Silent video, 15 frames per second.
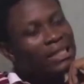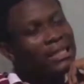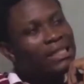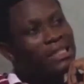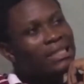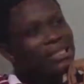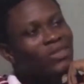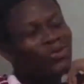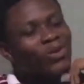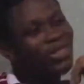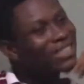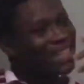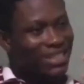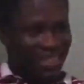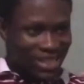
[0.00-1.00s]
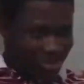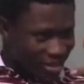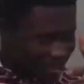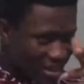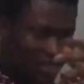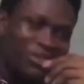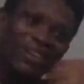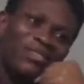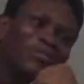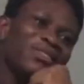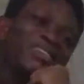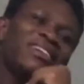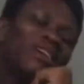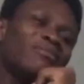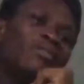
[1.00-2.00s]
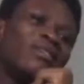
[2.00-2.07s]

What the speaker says: Not as serious as you're talking about.